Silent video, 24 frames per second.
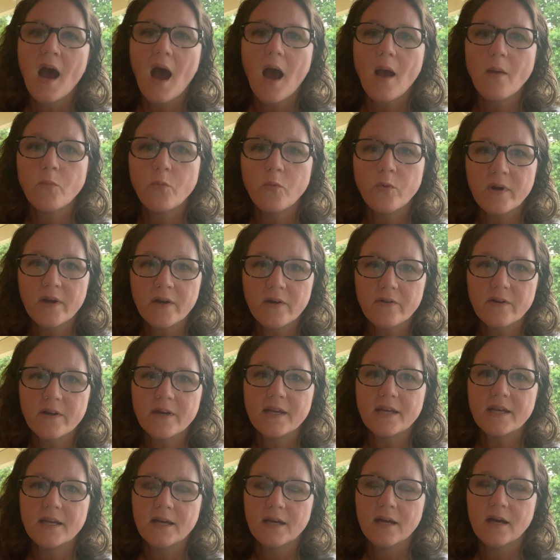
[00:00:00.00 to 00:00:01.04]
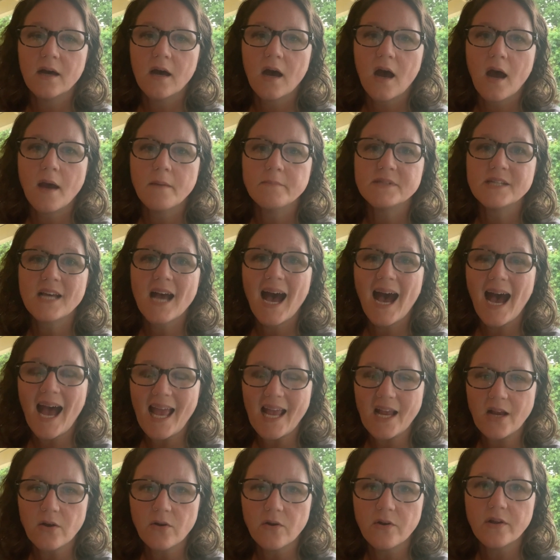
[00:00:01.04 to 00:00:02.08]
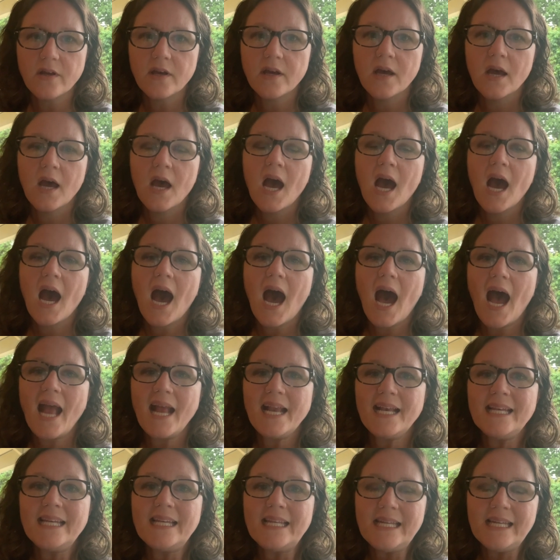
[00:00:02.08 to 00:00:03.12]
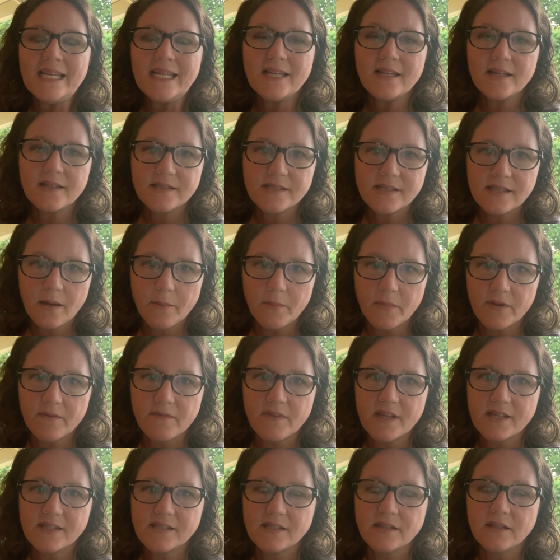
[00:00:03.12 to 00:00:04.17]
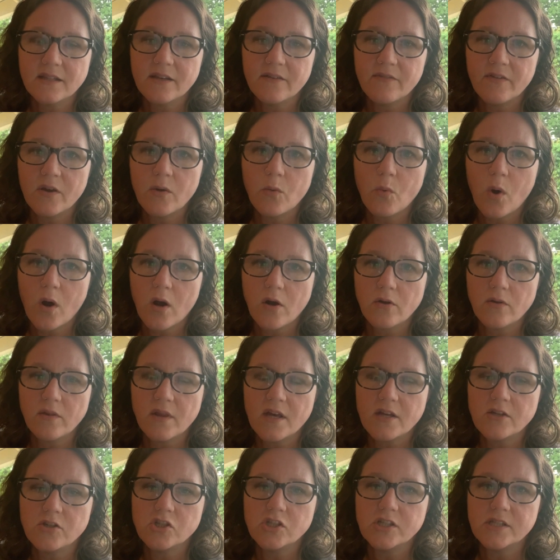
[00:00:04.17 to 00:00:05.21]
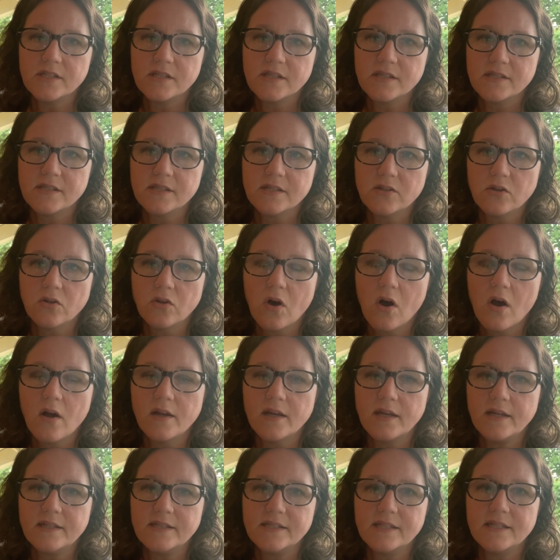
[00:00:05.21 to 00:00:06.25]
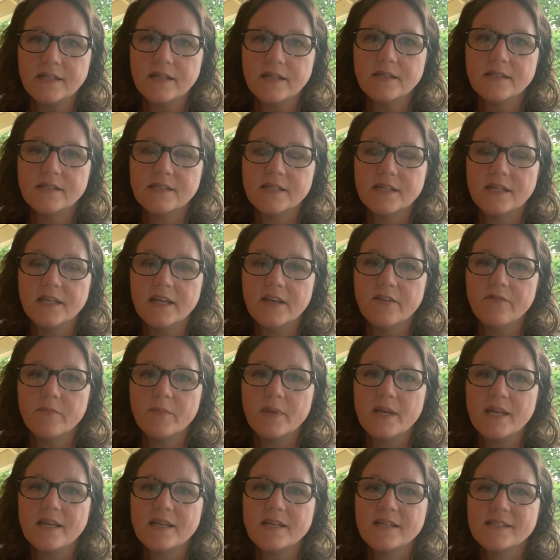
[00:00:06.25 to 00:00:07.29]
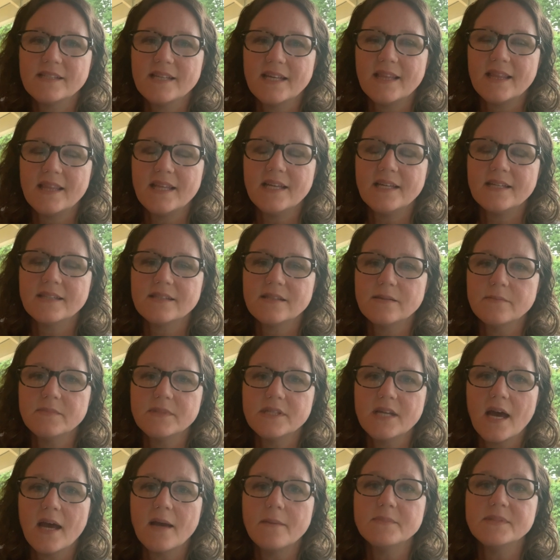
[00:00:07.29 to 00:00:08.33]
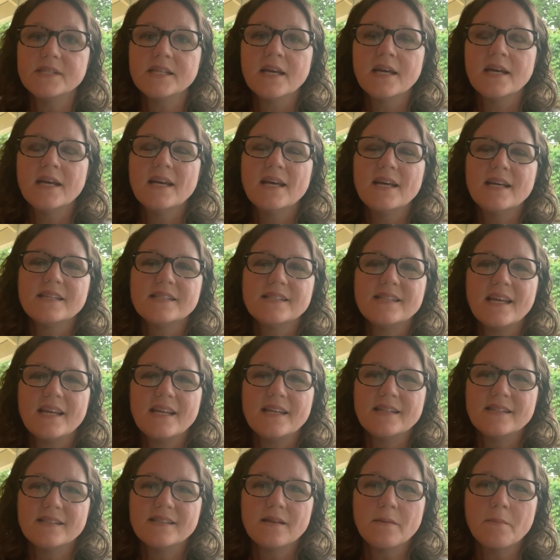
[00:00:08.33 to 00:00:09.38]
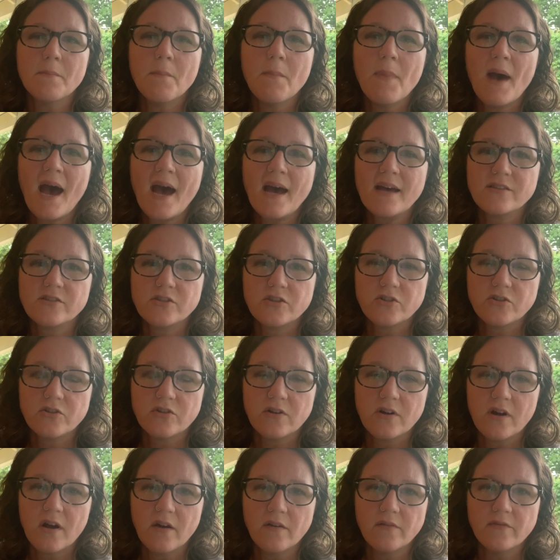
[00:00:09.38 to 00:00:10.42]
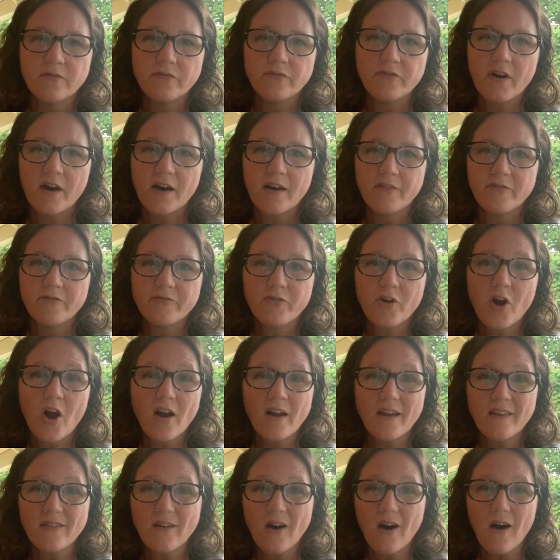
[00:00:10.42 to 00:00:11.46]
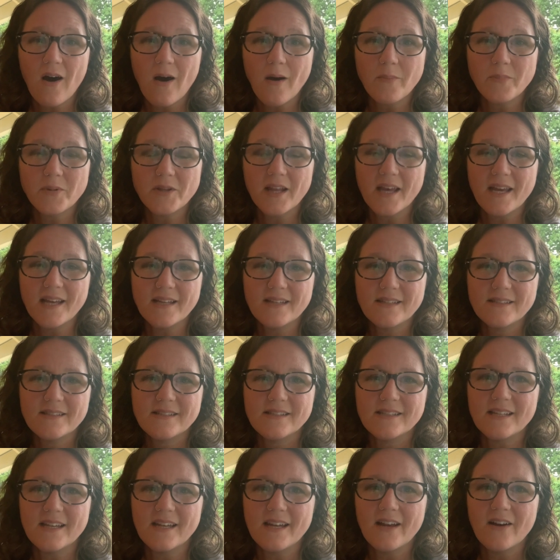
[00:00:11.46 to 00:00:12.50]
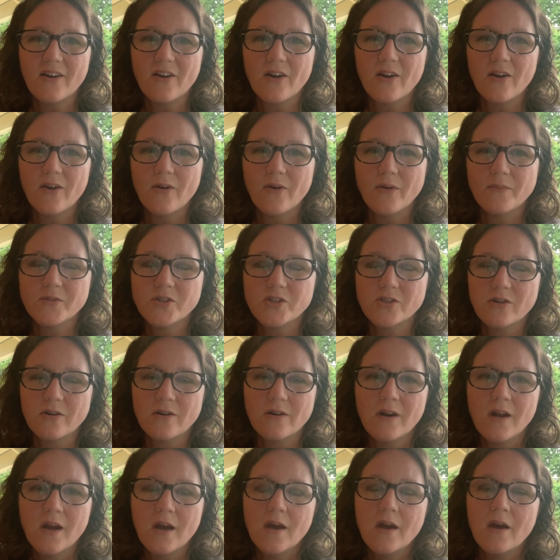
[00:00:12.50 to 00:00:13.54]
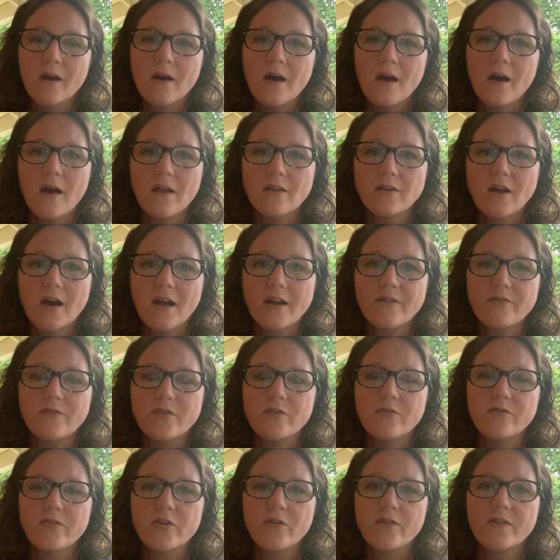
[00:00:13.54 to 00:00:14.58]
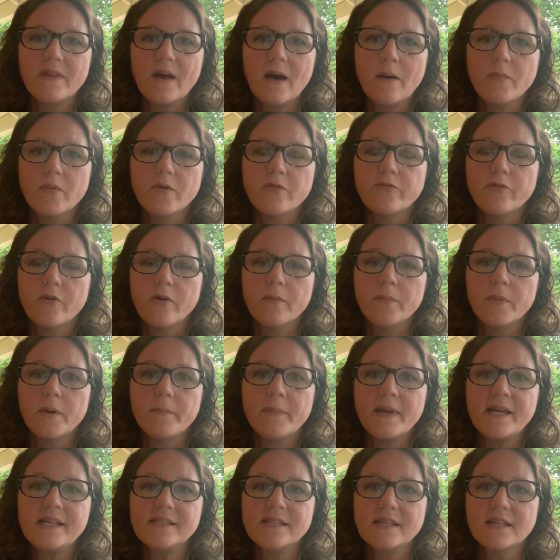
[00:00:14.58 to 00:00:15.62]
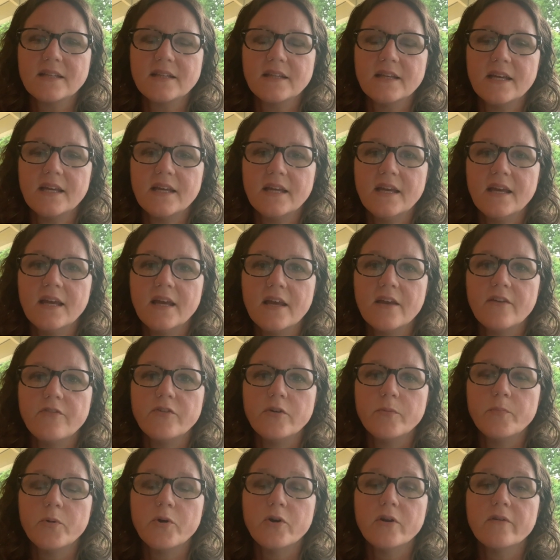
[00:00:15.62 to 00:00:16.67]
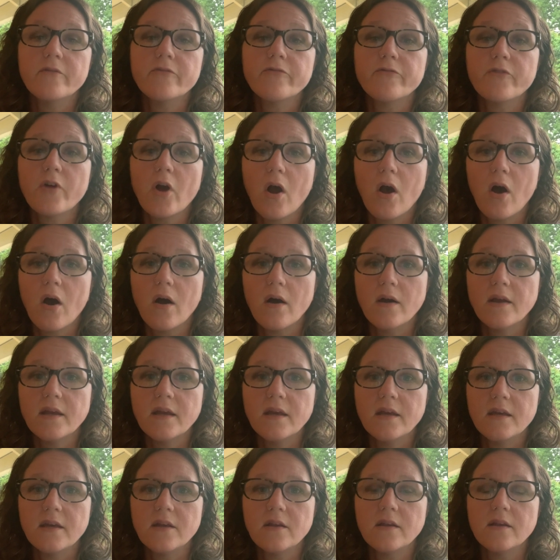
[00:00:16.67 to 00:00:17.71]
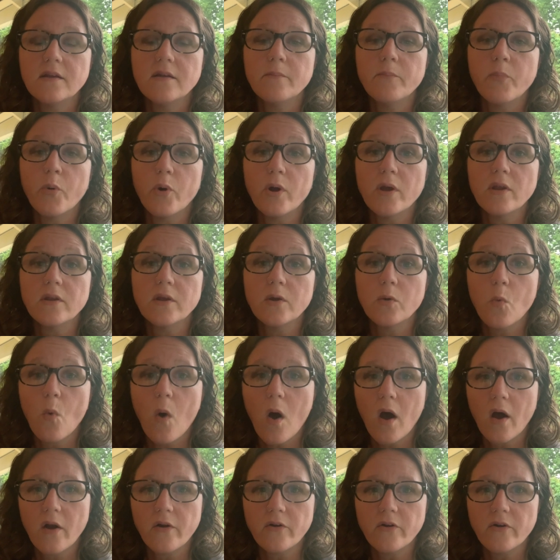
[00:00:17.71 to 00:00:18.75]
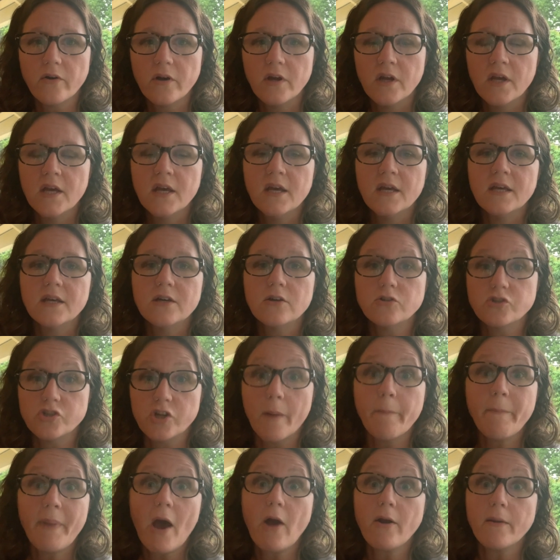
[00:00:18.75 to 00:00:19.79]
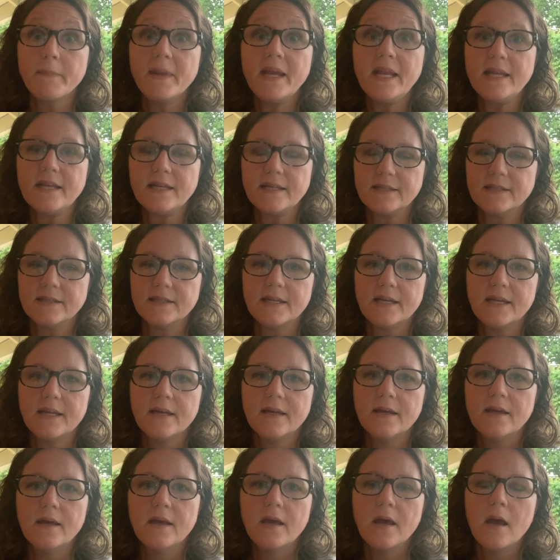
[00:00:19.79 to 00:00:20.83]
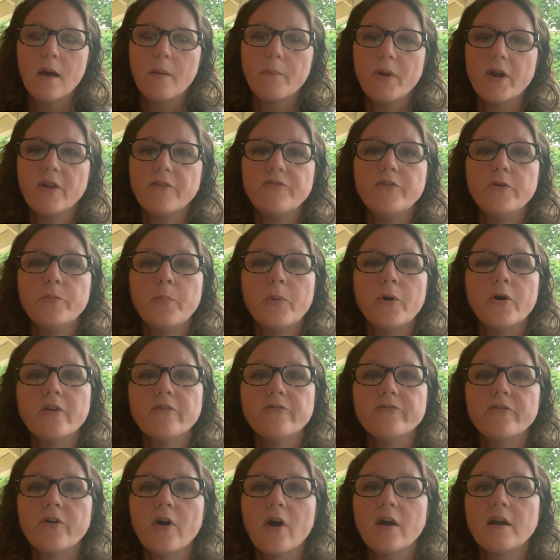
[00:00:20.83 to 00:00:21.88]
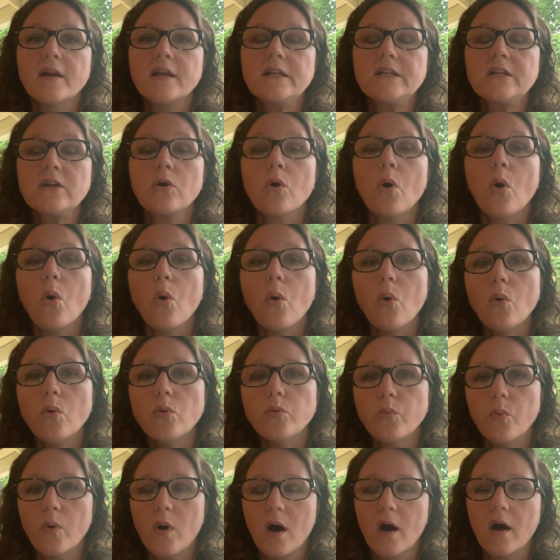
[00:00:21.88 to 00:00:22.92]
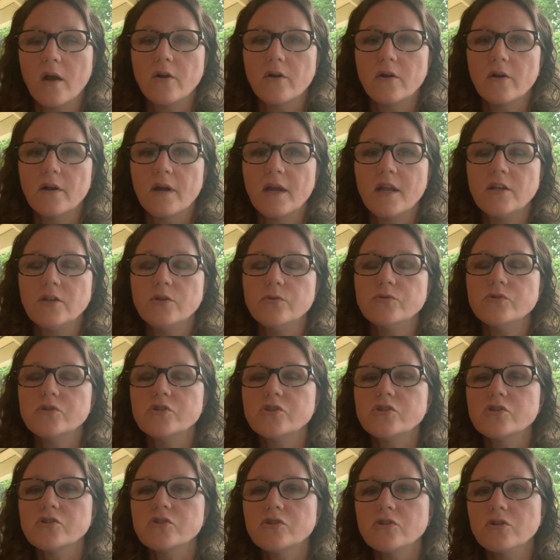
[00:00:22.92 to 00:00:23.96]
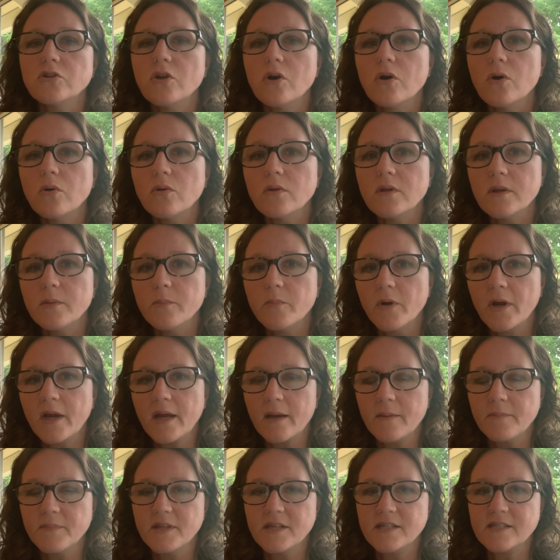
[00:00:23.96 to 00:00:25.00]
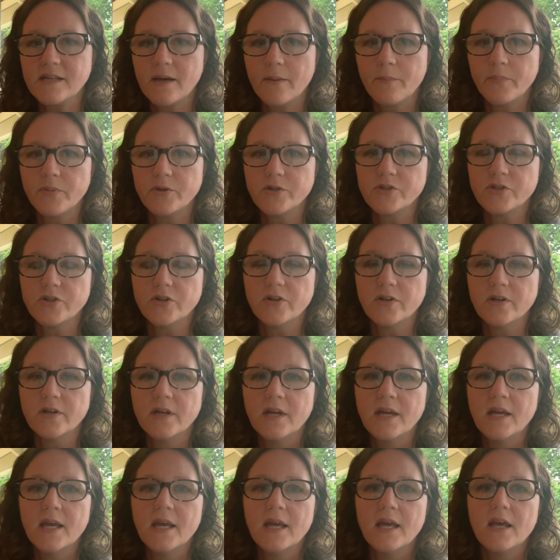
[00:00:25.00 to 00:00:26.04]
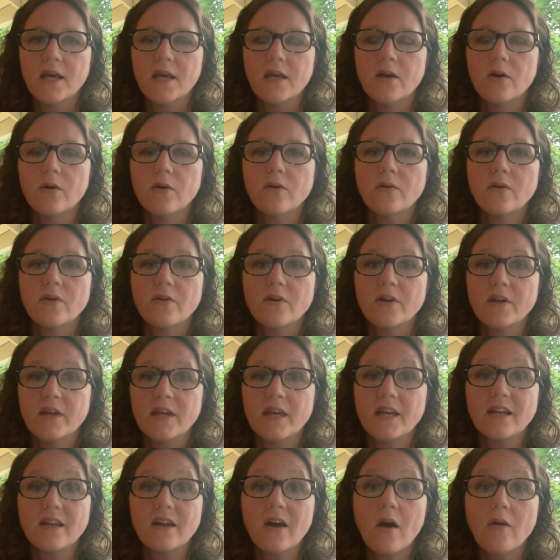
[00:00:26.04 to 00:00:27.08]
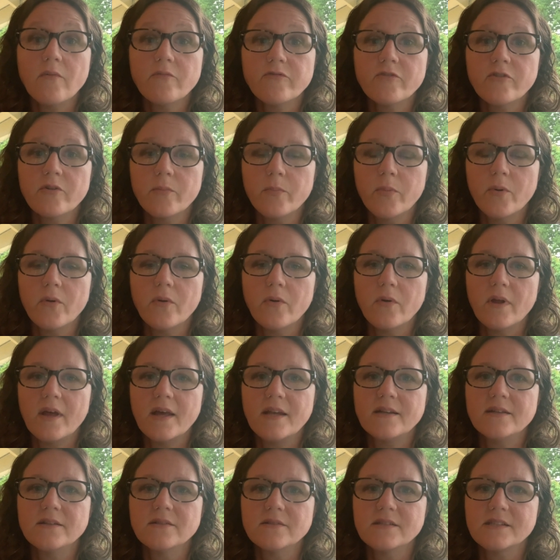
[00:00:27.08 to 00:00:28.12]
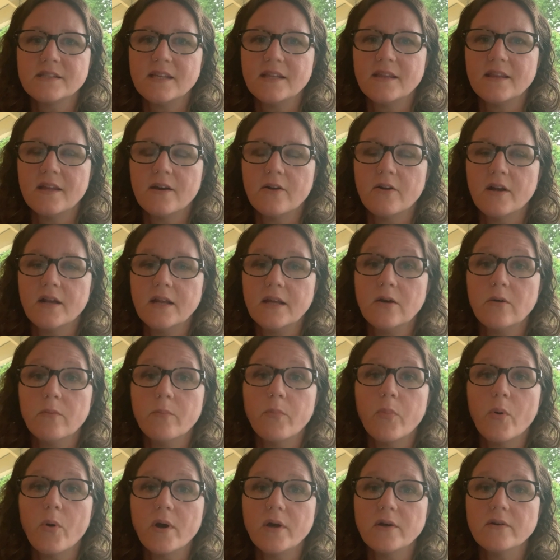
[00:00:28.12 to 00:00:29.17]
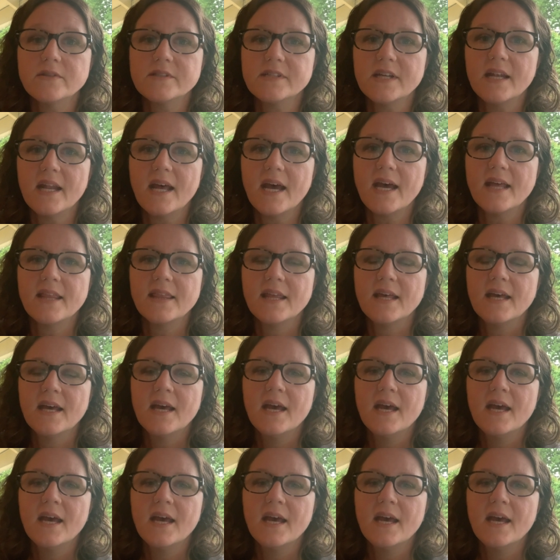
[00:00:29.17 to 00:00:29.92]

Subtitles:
I'm weary. I'm tired. I need some of this living water that Jesus is longing to give me. Because I think sometimes Satan is a master of a frog in the hot plate scenario. I'm sure a lot of you have heard that before, but basically, if you put a frog in boiling water, he'll jump out immediately. But if you put a frog in cold water and you slowly bring up the temperature, he'll get comfortable and he'll sit there and he'll boil to death.